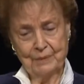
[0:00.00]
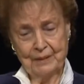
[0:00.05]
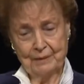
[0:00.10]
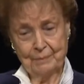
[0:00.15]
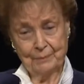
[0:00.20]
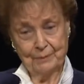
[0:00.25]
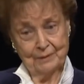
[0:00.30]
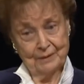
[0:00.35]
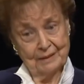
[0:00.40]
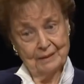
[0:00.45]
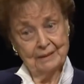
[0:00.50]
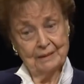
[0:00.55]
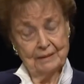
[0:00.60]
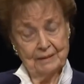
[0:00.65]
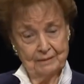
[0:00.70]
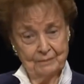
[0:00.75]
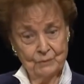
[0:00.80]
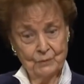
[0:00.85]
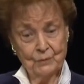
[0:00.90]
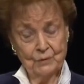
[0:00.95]
people
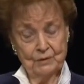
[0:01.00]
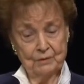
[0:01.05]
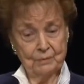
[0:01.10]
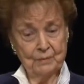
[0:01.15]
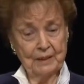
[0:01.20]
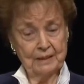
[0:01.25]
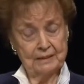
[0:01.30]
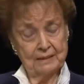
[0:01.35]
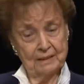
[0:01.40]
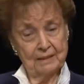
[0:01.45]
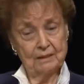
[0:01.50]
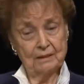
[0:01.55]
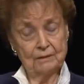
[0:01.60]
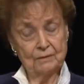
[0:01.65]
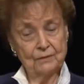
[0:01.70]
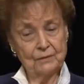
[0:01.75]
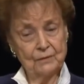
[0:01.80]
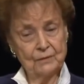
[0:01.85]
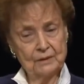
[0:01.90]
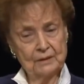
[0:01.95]
and with
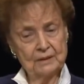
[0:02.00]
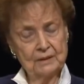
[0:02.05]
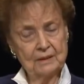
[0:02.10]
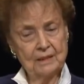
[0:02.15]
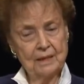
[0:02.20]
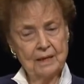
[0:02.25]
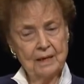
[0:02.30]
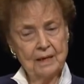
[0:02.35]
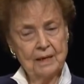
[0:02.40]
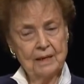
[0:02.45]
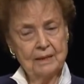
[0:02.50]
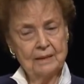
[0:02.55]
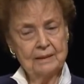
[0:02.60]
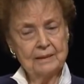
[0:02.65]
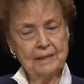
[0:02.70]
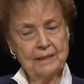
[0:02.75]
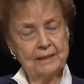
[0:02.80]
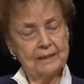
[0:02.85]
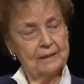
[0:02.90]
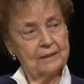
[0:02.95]
myself was
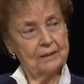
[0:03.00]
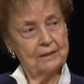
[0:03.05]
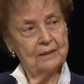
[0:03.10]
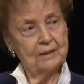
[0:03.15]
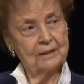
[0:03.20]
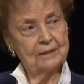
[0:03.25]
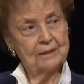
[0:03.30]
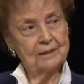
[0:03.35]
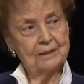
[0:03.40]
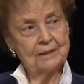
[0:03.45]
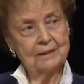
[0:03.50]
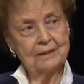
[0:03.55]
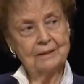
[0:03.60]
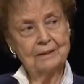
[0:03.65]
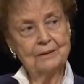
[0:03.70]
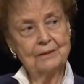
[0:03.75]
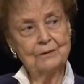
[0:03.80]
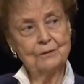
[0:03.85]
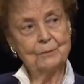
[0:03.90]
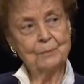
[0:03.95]
taking on
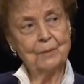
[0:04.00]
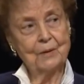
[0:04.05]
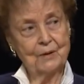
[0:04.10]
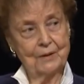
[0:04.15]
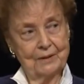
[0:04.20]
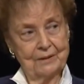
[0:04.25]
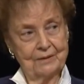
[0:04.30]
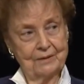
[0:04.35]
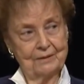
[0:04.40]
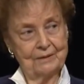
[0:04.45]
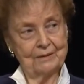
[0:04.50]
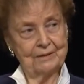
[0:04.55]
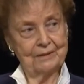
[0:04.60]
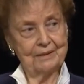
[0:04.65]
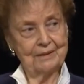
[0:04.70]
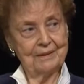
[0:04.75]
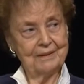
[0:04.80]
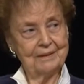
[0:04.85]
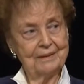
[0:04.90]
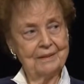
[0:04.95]
a new partner,
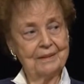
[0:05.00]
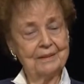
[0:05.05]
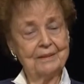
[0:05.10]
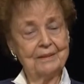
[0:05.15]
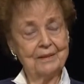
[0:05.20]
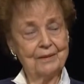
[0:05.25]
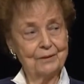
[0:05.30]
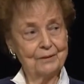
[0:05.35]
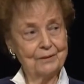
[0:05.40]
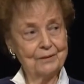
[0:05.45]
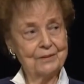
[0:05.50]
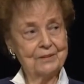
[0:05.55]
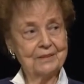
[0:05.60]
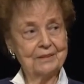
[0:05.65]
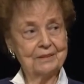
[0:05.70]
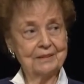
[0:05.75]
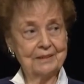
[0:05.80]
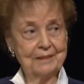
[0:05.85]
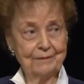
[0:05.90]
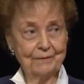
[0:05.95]
another
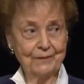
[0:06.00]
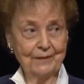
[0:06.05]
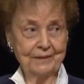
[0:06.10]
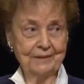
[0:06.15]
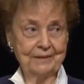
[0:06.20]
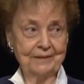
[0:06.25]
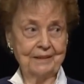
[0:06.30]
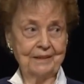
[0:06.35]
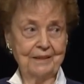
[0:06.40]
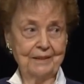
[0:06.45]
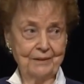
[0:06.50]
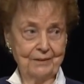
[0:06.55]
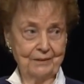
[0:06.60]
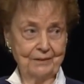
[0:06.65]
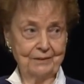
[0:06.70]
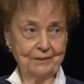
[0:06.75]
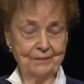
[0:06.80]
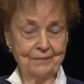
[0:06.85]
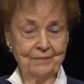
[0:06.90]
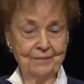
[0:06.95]
significant
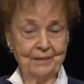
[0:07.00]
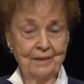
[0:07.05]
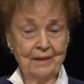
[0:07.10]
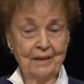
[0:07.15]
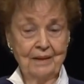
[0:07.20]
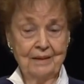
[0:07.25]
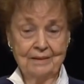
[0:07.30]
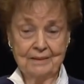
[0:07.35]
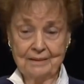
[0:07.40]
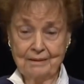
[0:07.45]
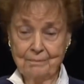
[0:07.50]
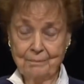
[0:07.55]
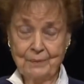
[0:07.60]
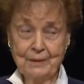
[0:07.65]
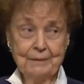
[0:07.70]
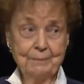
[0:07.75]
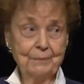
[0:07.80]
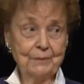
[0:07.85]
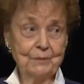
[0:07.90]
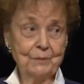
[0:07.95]
other. Some
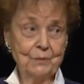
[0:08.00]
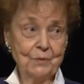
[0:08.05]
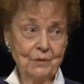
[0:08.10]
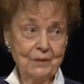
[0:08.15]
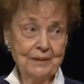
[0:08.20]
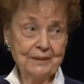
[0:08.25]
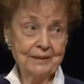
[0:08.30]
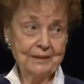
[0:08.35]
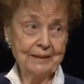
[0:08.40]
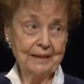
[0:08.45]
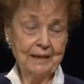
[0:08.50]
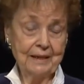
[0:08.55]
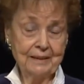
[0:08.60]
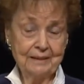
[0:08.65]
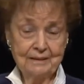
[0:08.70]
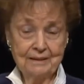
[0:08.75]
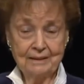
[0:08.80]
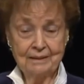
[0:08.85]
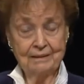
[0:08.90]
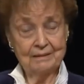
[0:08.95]
people want
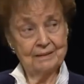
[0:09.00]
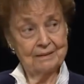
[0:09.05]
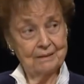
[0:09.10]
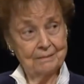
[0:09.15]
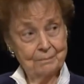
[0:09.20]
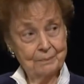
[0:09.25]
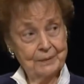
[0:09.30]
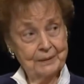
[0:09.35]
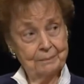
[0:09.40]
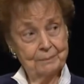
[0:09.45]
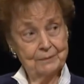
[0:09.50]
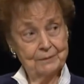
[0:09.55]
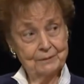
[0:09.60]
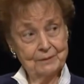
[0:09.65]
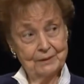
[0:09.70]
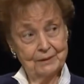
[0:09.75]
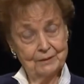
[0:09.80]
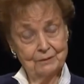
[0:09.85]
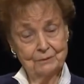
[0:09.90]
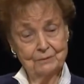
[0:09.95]
that and some people
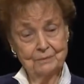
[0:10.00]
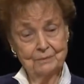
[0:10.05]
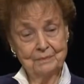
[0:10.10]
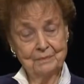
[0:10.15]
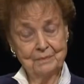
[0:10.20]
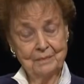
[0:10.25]
don't.